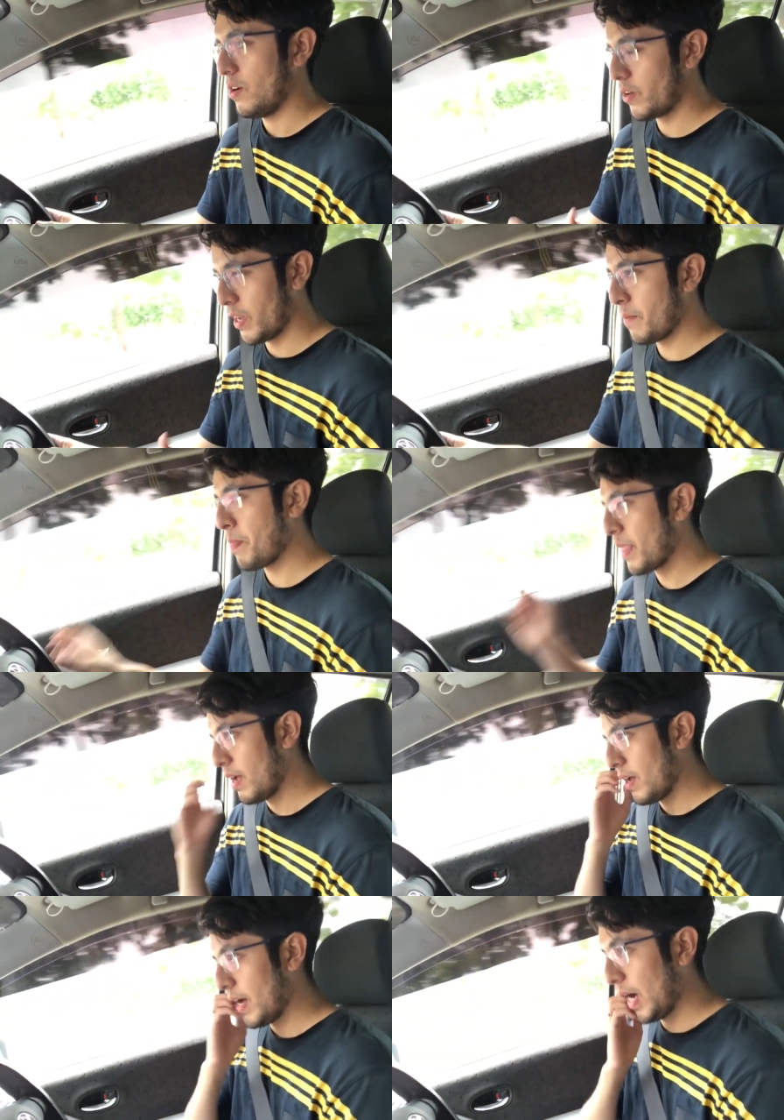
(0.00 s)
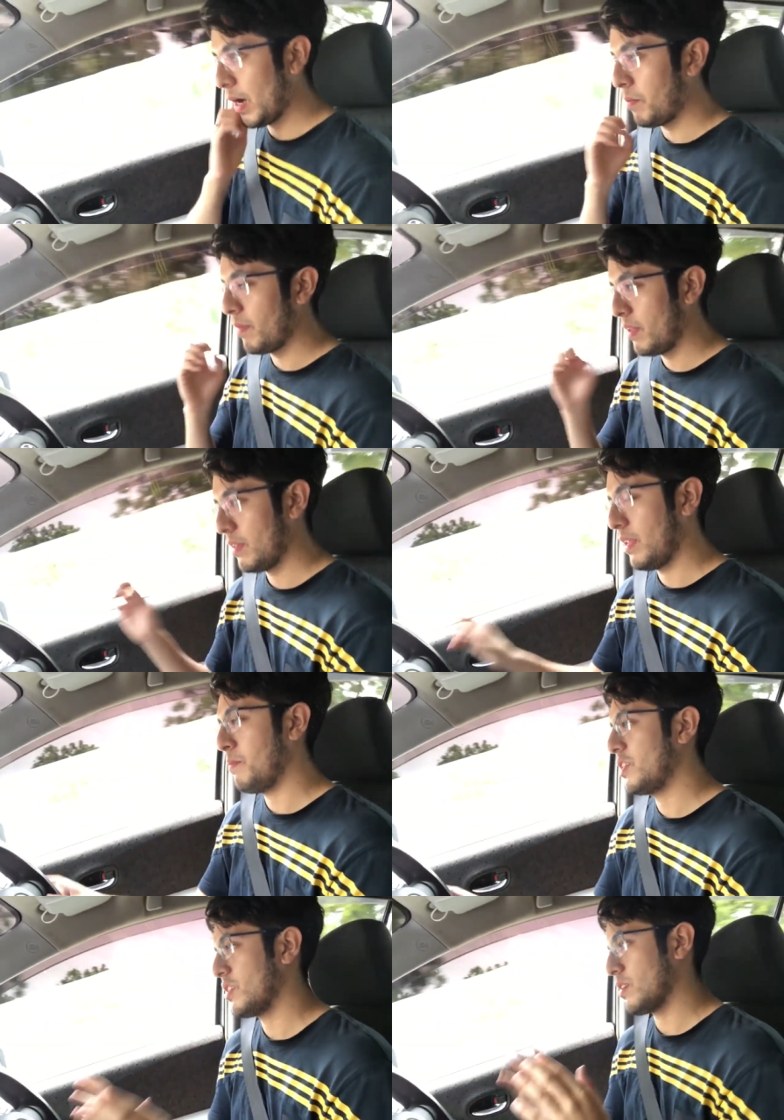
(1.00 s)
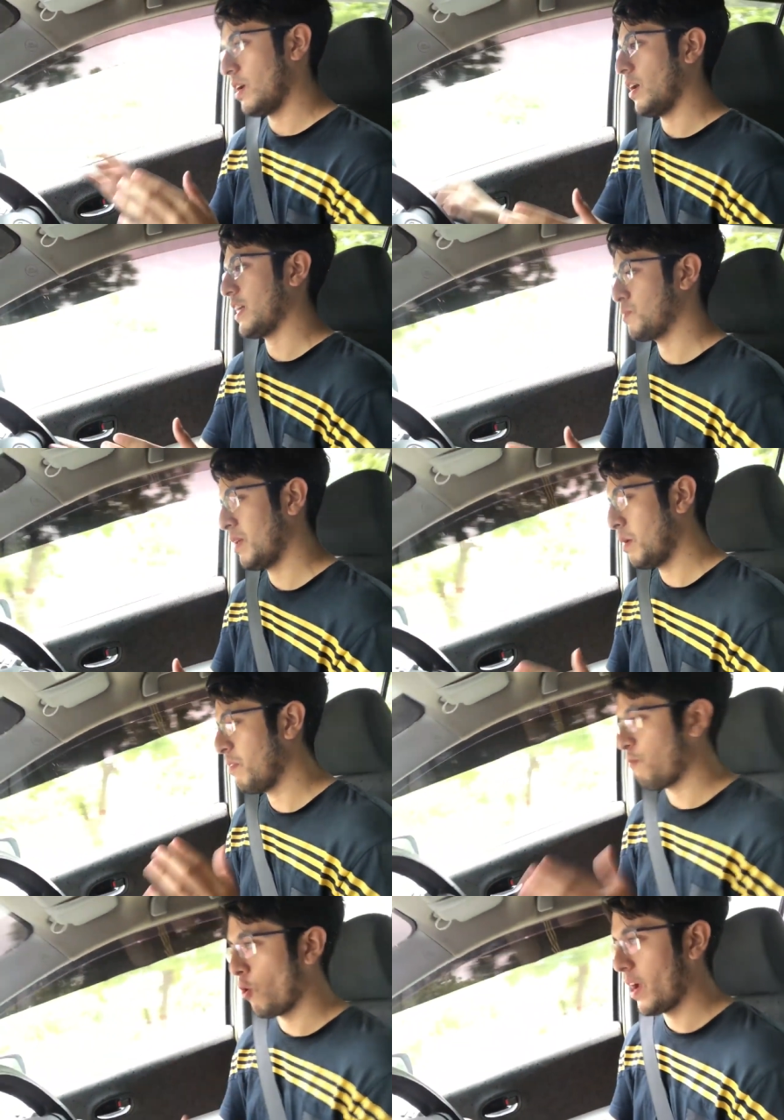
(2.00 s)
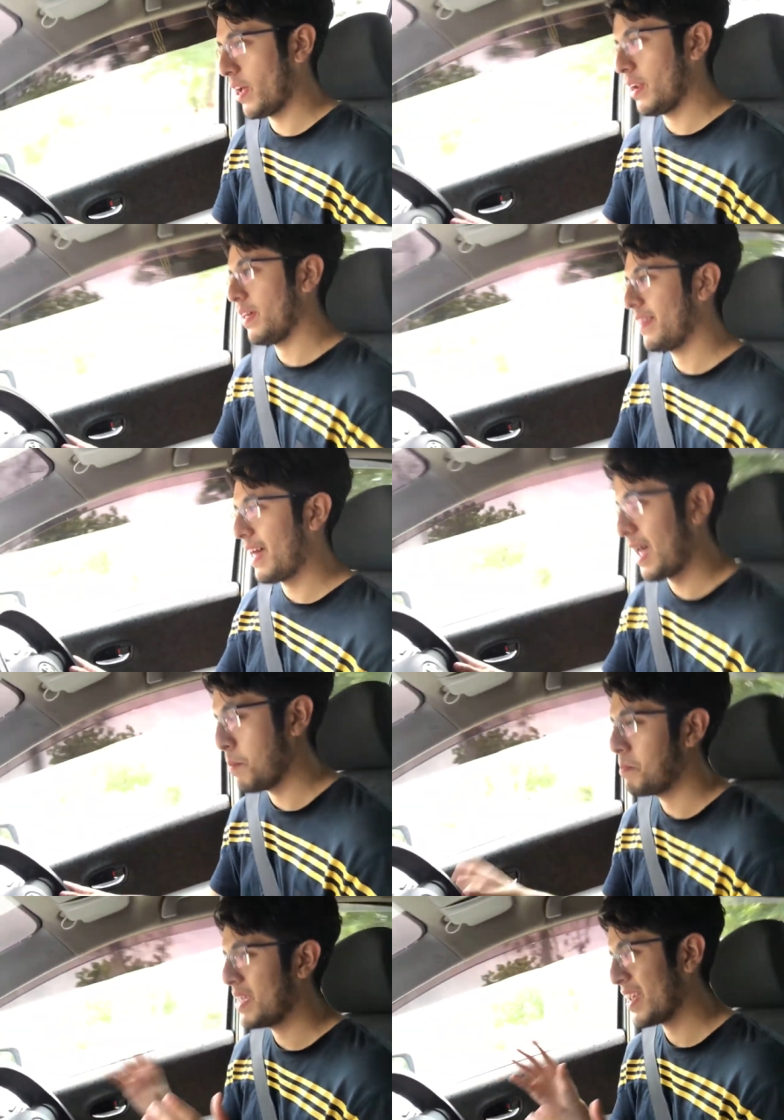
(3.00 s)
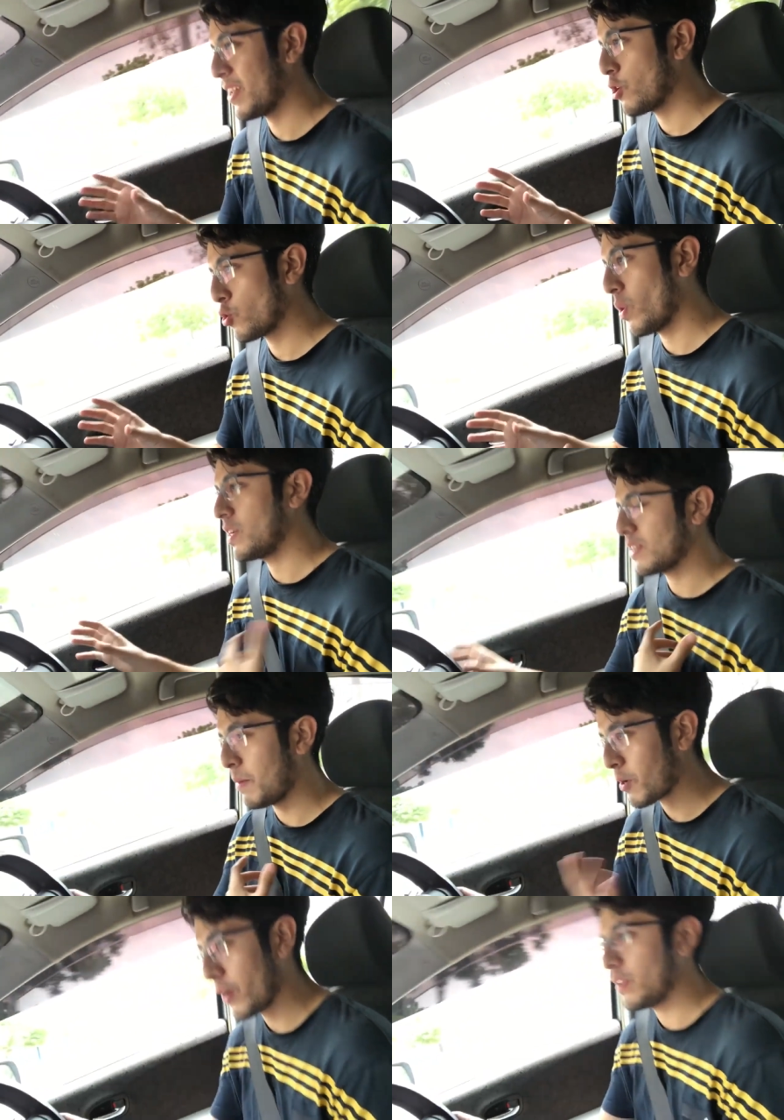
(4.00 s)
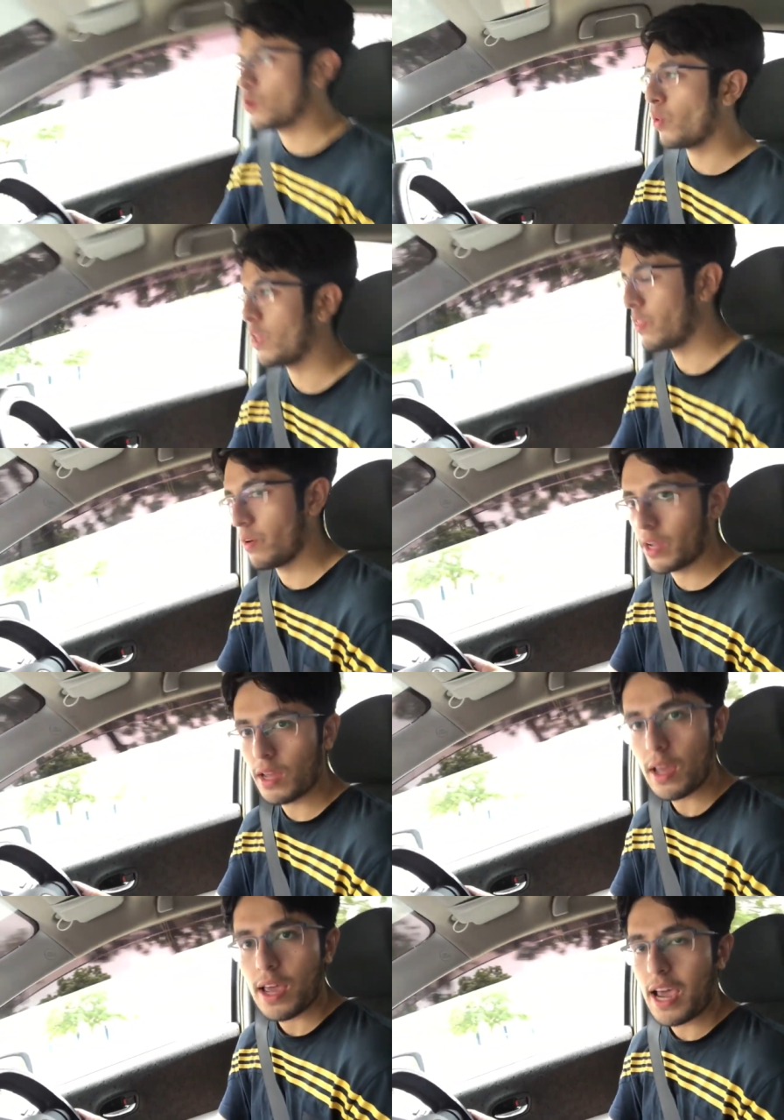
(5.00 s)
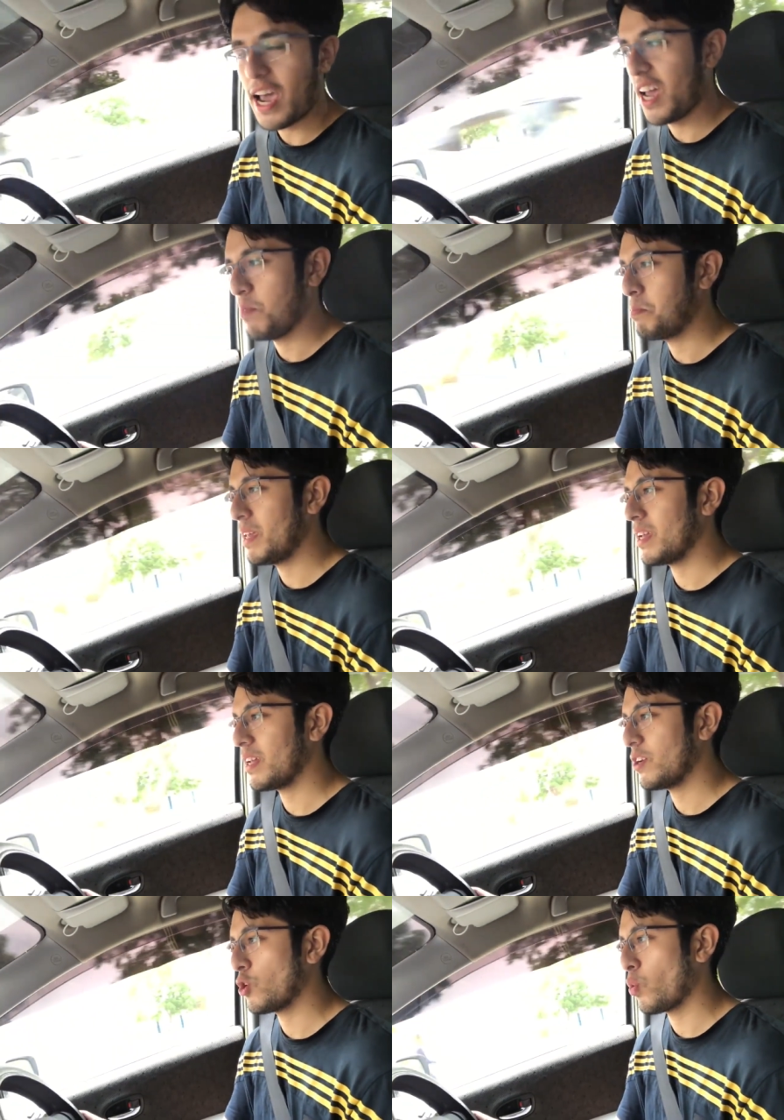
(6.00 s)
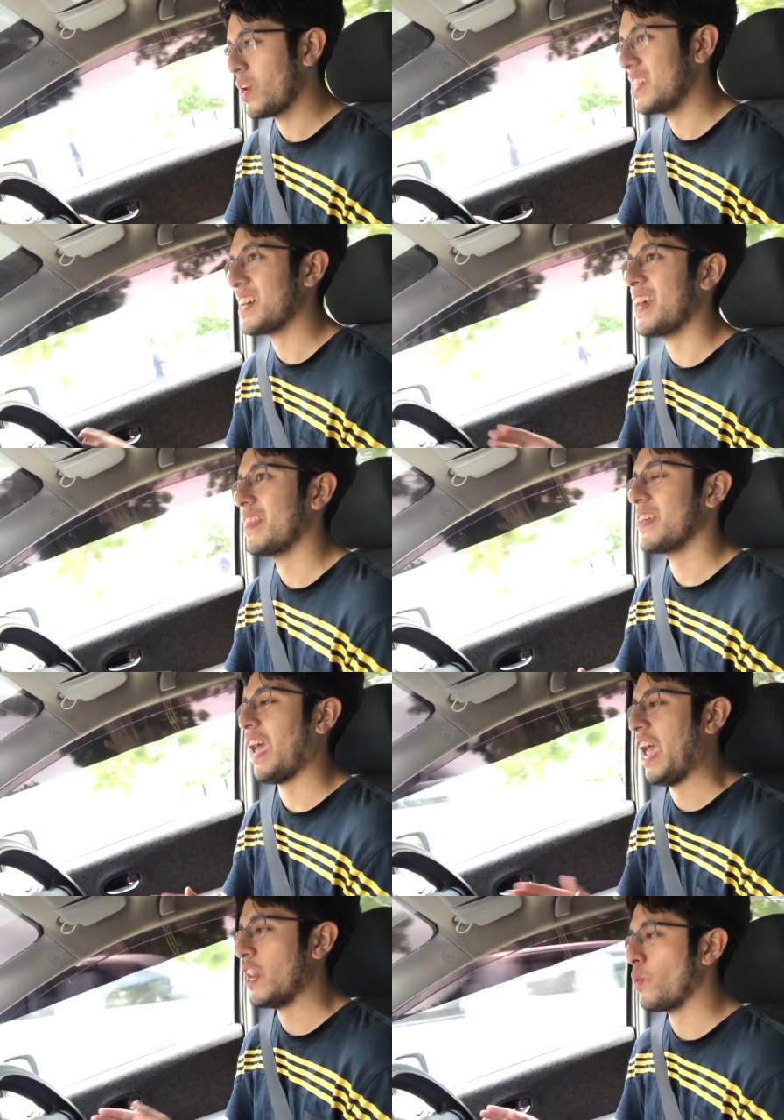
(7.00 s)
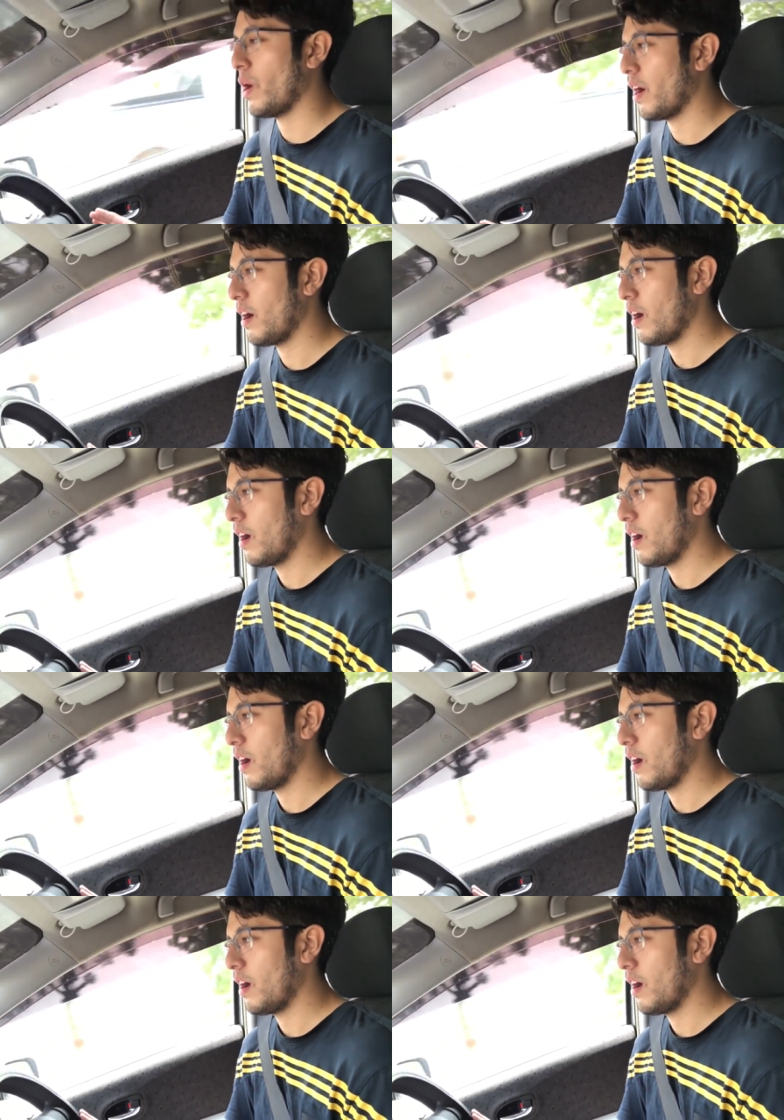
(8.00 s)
Okay, um, let me just uh, explain it beforehand that being in your 20s, I'm currently 23, and being in your 20s, I think anywhere